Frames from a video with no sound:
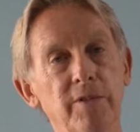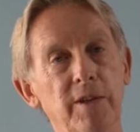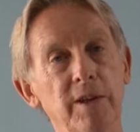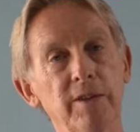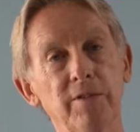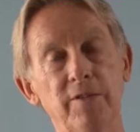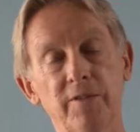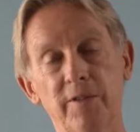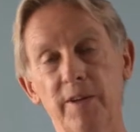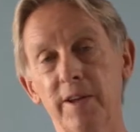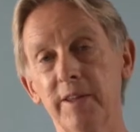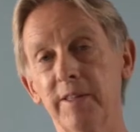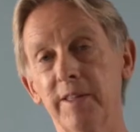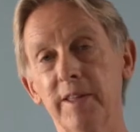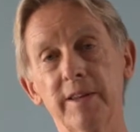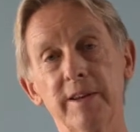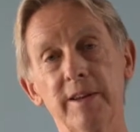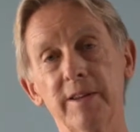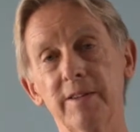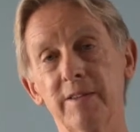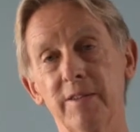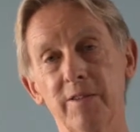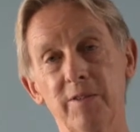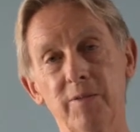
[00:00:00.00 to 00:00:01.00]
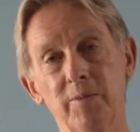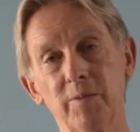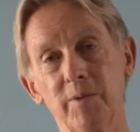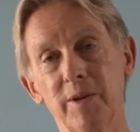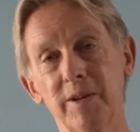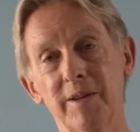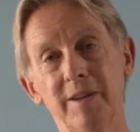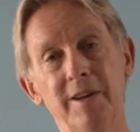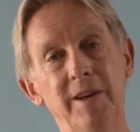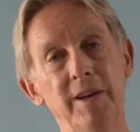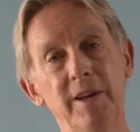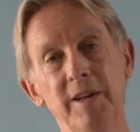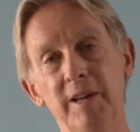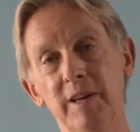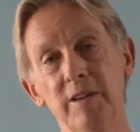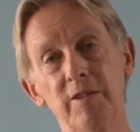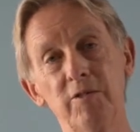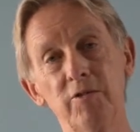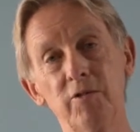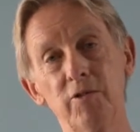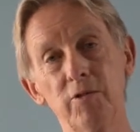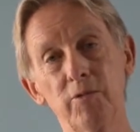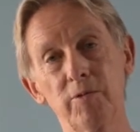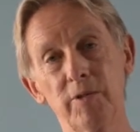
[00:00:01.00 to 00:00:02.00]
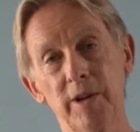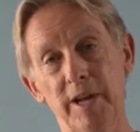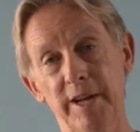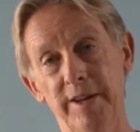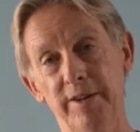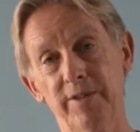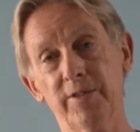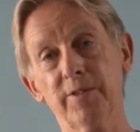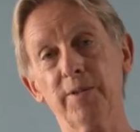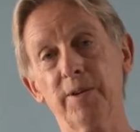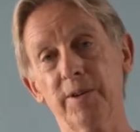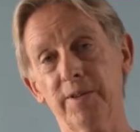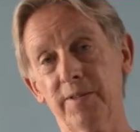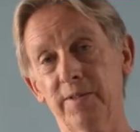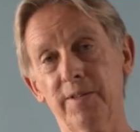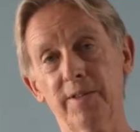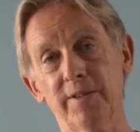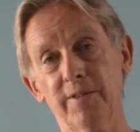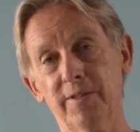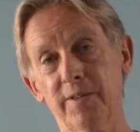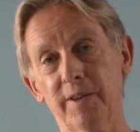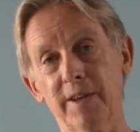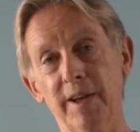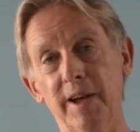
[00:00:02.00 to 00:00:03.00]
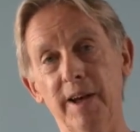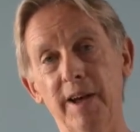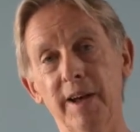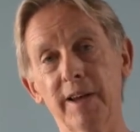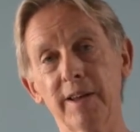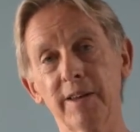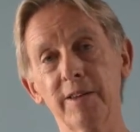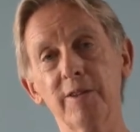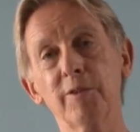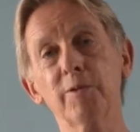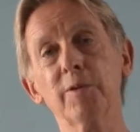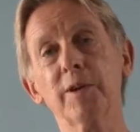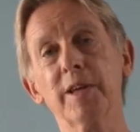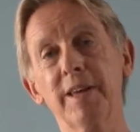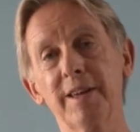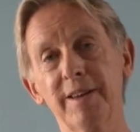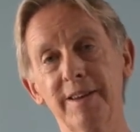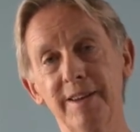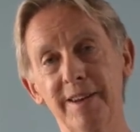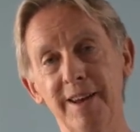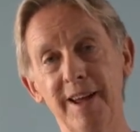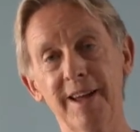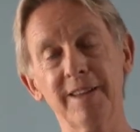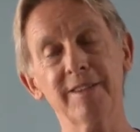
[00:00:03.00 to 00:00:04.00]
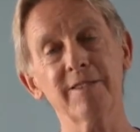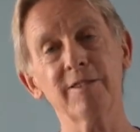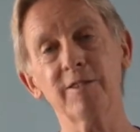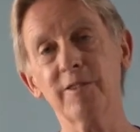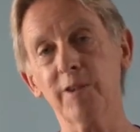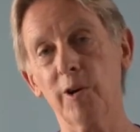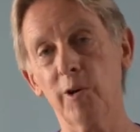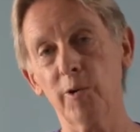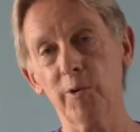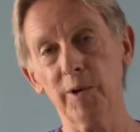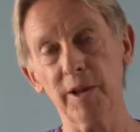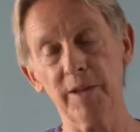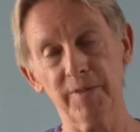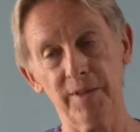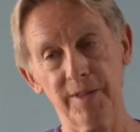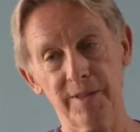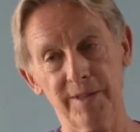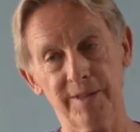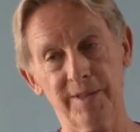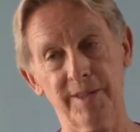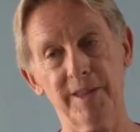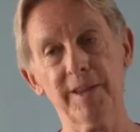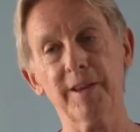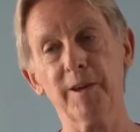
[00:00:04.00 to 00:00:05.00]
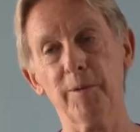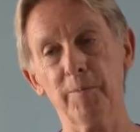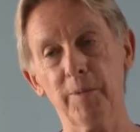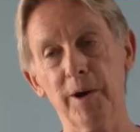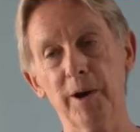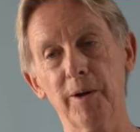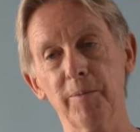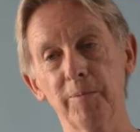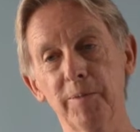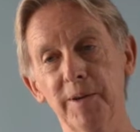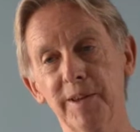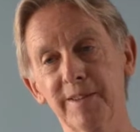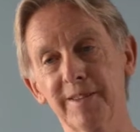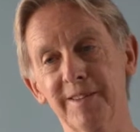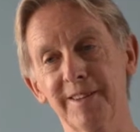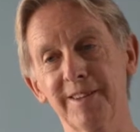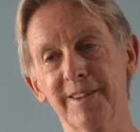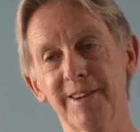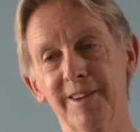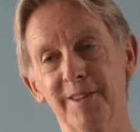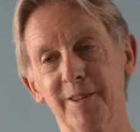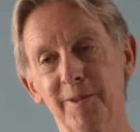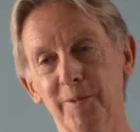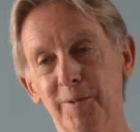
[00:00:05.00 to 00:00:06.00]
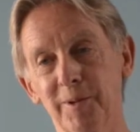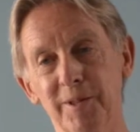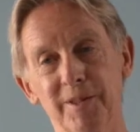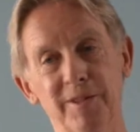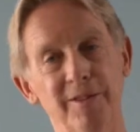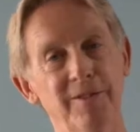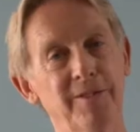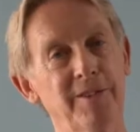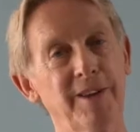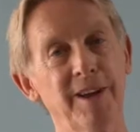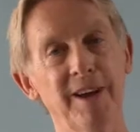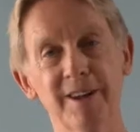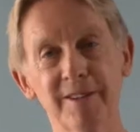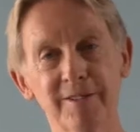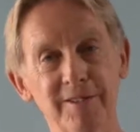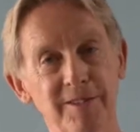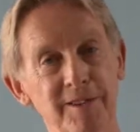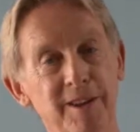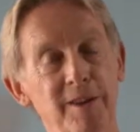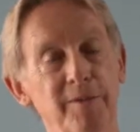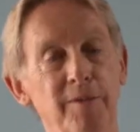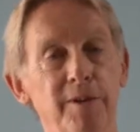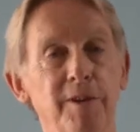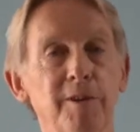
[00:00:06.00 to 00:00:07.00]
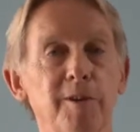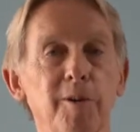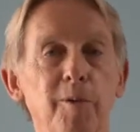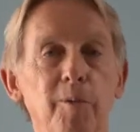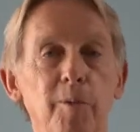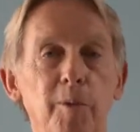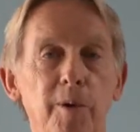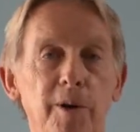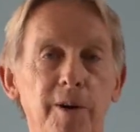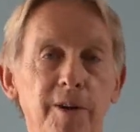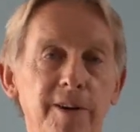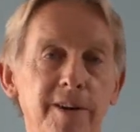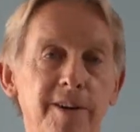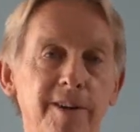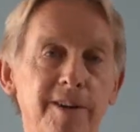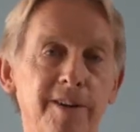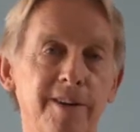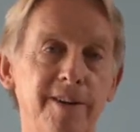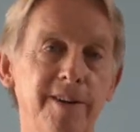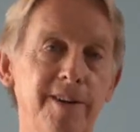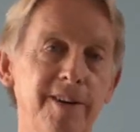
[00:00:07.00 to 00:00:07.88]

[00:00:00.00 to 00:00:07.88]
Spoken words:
I saw that, I just went, do not trust this guy. You cannot, don't even think about being together with this guy. It's never going to work.